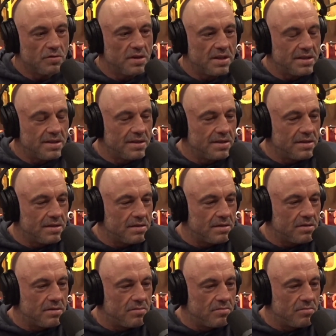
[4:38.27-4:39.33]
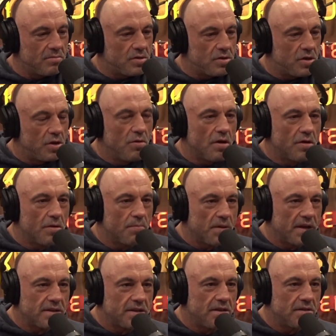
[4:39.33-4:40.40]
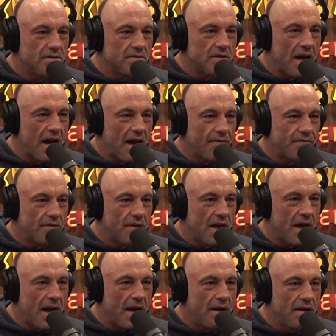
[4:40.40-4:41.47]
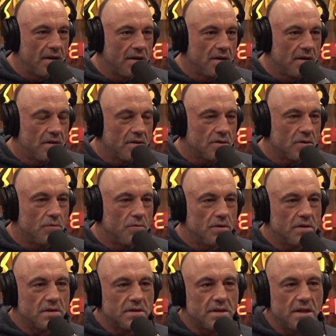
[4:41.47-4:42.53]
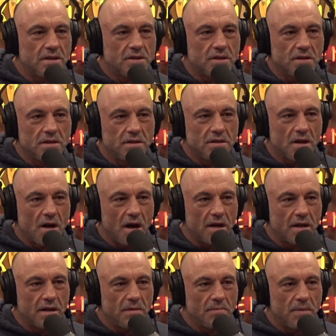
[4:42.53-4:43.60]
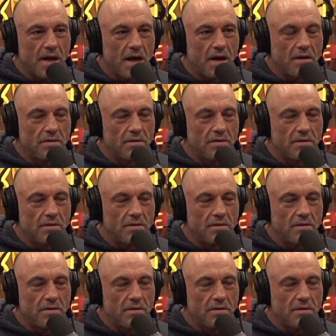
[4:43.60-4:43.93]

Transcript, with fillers: is 200 plus years after that. That's right. So we're essentially talking about